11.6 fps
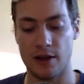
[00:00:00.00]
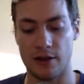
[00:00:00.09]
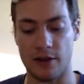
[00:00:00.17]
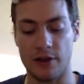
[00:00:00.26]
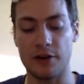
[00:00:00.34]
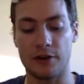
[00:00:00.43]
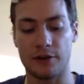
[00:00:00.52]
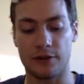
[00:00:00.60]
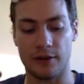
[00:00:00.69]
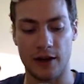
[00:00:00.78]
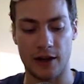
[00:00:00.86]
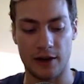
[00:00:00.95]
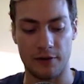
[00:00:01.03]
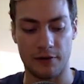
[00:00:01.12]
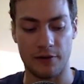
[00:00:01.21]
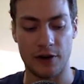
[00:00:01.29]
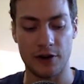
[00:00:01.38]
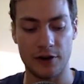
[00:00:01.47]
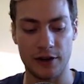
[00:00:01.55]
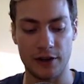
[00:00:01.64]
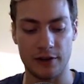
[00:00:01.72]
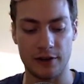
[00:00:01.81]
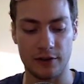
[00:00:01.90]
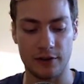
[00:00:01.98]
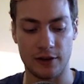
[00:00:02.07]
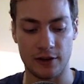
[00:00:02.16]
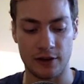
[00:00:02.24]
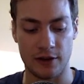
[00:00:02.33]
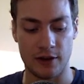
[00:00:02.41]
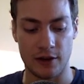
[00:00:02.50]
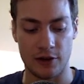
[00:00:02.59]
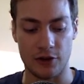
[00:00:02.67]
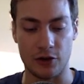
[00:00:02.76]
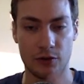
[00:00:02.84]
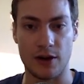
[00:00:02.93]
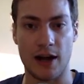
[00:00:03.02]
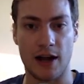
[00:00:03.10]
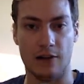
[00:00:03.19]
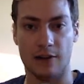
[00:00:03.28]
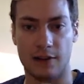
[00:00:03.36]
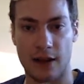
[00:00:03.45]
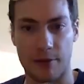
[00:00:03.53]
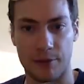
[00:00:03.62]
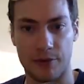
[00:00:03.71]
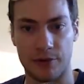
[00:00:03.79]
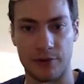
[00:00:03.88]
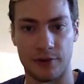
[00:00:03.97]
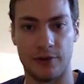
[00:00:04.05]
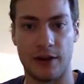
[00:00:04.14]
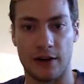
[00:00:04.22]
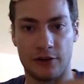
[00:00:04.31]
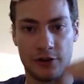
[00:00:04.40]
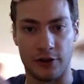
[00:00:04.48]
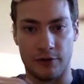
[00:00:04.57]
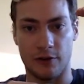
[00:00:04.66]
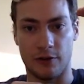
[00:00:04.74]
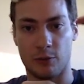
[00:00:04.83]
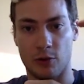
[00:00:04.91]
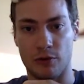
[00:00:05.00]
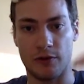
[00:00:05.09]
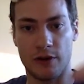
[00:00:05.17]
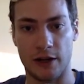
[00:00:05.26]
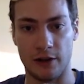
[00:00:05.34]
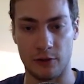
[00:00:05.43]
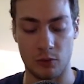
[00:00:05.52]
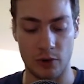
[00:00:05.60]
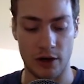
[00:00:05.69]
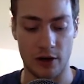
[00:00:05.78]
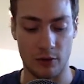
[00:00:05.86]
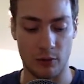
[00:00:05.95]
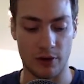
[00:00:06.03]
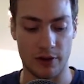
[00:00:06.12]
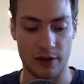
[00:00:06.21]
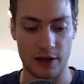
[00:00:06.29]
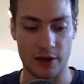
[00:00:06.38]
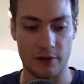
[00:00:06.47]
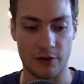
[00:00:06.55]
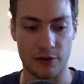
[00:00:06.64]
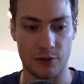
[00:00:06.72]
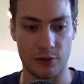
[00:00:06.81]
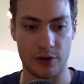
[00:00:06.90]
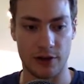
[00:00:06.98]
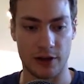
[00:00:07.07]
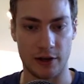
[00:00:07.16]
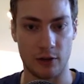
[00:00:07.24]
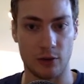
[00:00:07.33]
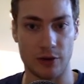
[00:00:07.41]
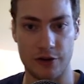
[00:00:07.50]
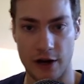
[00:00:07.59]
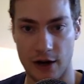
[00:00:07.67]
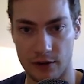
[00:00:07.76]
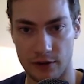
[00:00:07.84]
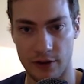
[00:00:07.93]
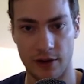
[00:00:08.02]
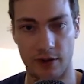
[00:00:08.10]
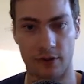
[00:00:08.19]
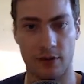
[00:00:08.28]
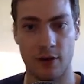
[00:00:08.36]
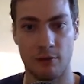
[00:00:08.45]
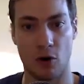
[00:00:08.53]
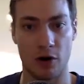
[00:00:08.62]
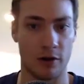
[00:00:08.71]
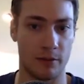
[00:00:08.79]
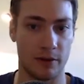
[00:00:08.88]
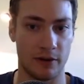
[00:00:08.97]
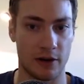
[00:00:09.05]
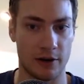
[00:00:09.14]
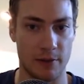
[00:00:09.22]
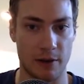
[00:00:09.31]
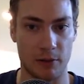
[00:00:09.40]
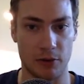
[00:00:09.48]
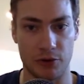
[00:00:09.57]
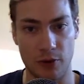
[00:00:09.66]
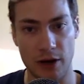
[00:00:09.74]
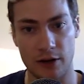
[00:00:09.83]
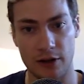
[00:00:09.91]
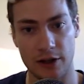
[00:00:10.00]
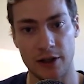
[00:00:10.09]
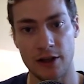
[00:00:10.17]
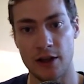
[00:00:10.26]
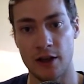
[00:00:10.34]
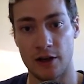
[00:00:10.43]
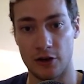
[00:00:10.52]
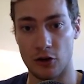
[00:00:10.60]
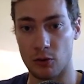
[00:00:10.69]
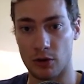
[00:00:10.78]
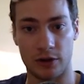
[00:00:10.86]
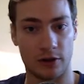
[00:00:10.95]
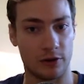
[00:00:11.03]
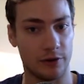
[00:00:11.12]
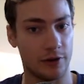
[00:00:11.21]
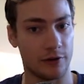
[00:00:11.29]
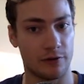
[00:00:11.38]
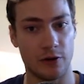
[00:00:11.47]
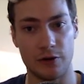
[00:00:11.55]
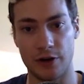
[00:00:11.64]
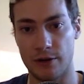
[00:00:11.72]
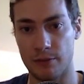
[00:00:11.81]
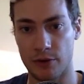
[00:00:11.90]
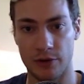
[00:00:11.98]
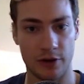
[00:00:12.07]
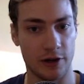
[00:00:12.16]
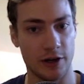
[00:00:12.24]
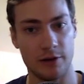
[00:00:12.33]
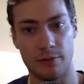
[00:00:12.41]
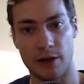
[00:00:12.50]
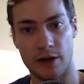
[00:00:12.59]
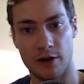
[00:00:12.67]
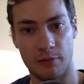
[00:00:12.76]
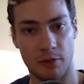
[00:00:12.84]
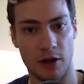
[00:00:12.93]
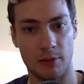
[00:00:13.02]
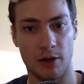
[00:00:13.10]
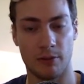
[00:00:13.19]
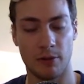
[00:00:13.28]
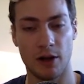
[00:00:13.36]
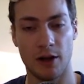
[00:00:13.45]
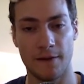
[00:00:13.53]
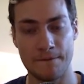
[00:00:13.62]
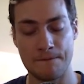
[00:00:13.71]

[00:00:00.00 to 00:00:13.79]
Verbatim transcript: then there's a very easy you know next steps section of this profile as well, where the individual can like reach out to this parliamentary member directly. You know, we'll include their phone number, their email, blah blah blah,